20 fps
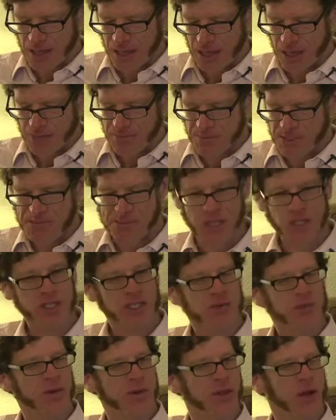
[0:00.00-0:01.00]

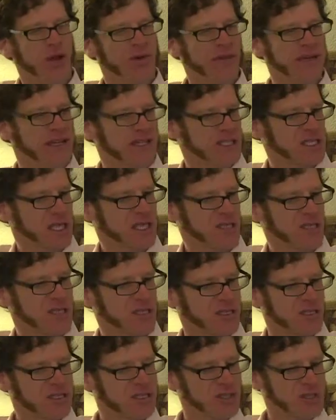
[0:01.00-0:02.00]
especially with all the
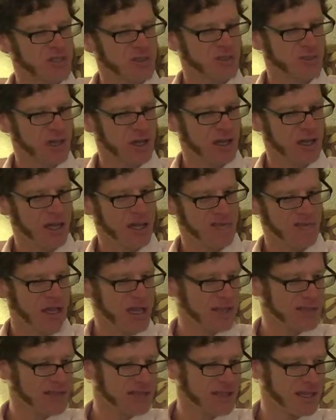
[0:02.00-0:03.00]
attention to
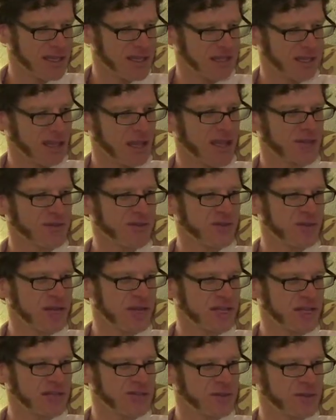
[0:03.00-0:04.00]
Afghanistan in the last few
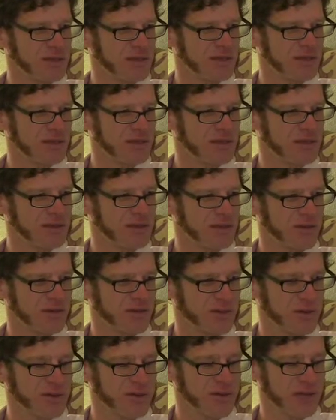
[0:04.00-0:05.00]
days with the
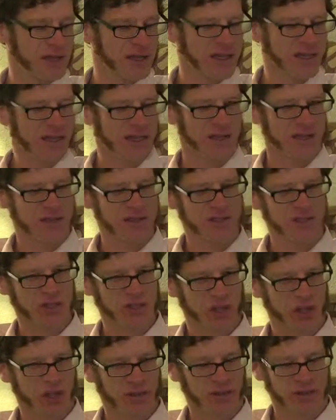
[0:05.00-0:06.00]
horrific
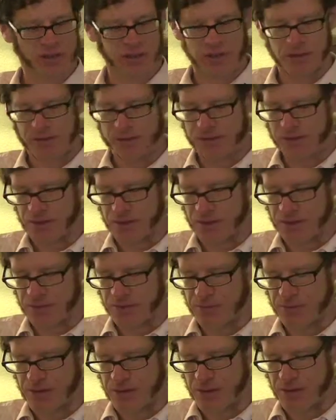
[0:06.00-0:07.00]
slaughter
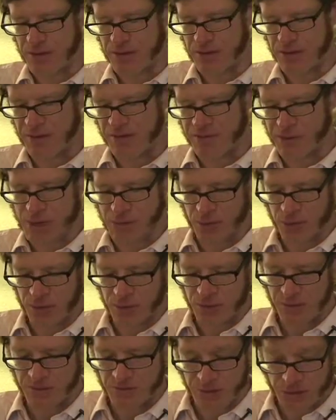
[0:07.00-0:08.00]
of people in a